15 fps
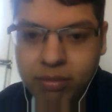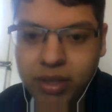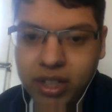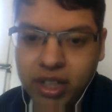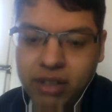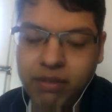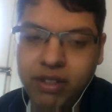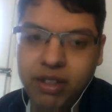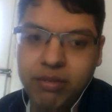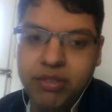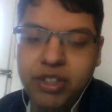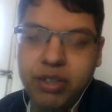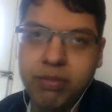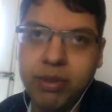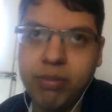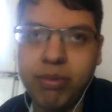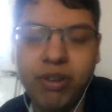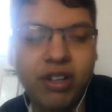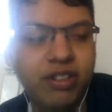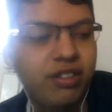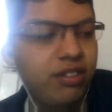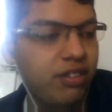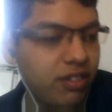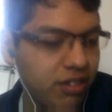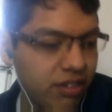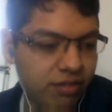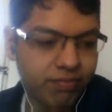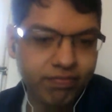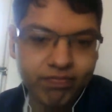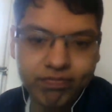by giving them cheaper prices
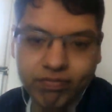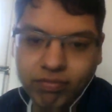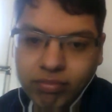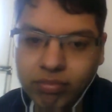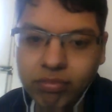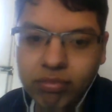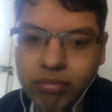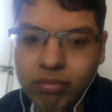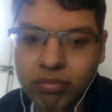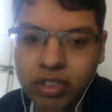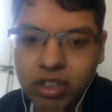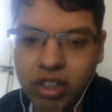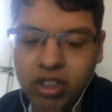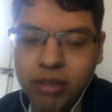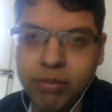on